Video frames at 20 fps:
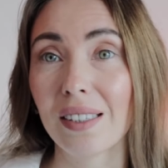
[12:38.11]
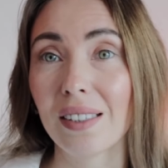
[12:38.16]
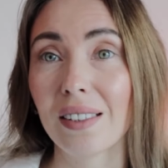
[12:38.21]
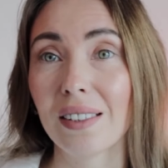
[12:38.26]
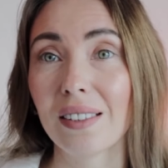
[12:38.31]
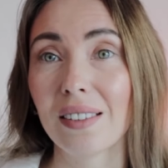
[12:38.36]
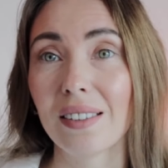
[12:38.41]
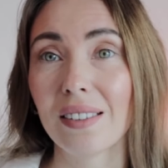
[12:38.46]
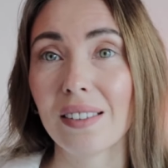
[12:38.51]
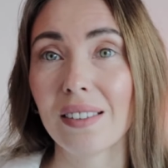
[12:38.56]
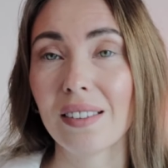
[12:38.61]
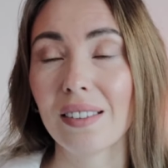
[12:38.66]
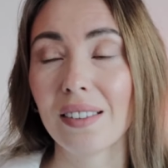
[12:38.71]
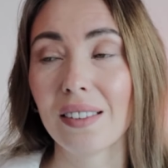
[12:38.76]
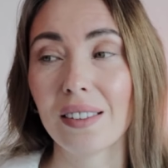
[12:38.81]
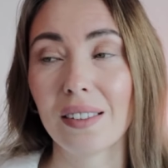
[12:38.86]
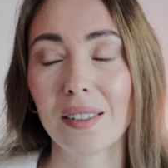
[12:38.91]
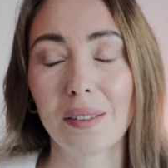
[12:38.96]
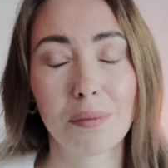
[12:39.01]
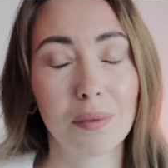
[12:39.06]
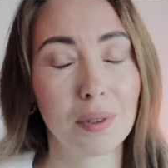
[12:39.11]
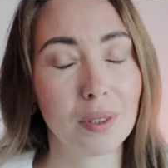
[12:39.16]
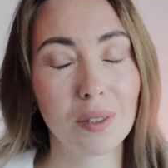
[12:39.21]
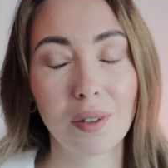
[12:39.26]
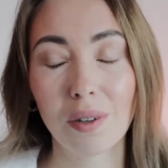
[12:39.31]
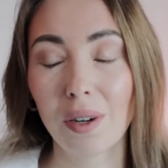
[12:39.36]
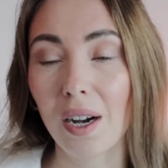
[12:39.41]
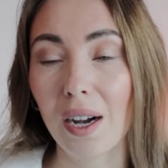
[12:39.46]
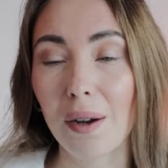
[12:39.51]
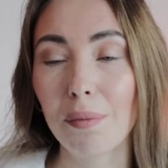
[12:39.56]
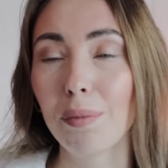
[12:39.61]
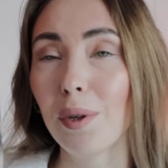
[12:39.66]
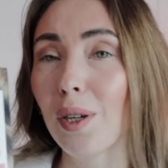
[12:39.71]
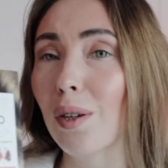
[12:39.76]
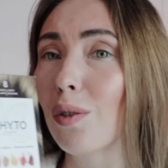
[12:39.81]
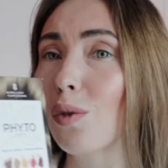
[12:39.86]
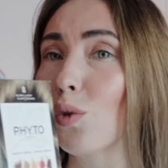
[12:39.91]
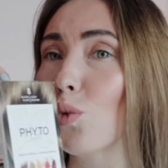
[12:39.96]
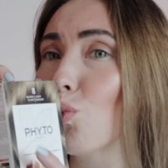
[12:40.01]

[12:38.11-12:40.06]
and I'm so happy.